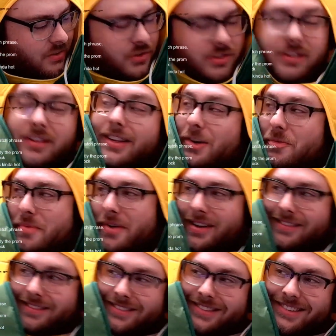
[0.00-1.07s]
Just a little bit.
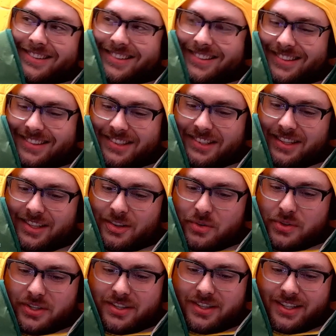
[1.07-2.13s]
It was
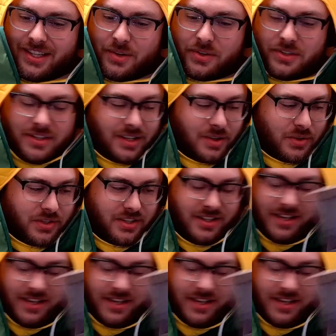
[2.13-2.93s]
just a. It was. It was just a